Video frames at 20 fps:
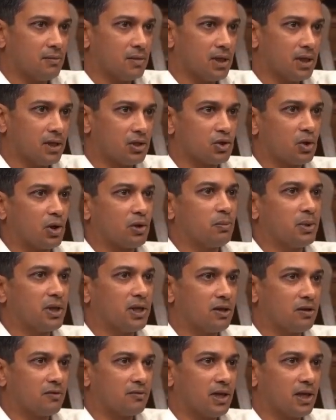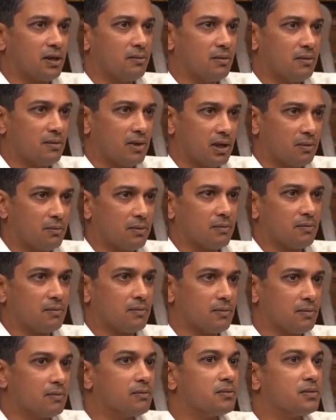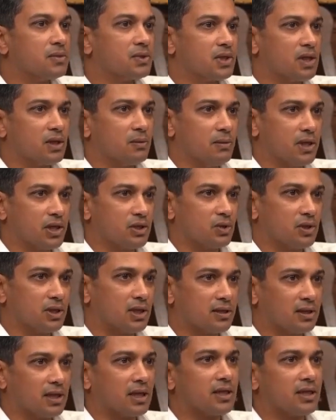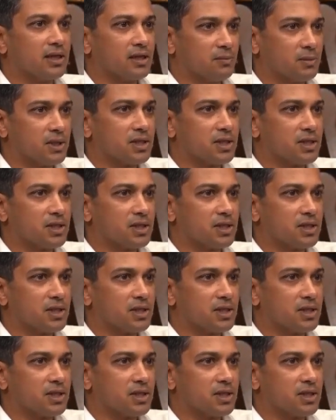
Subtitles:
in a short period of time, and then still make sure that nothing is